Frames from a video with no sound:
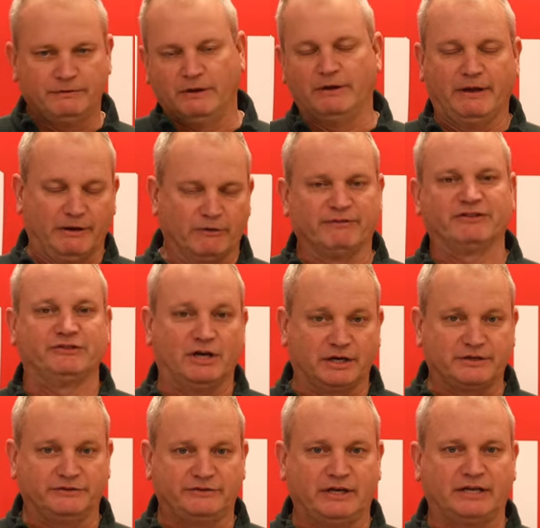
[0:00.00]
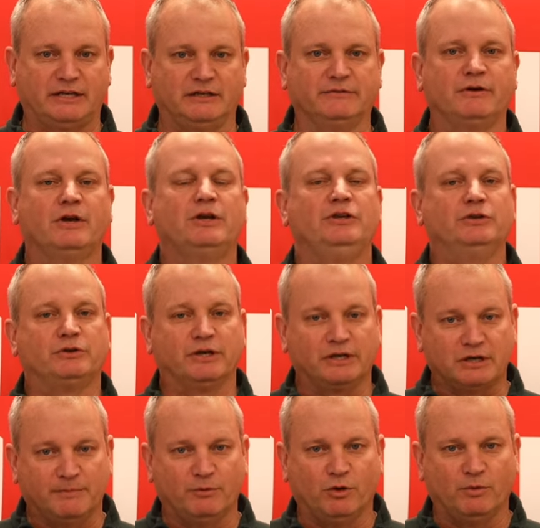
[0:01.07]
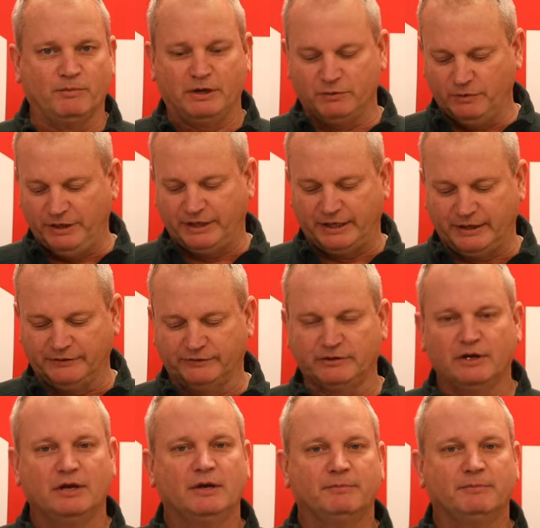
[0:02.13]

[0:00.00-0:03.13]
or if it's not consecutive, you can come home on weekends,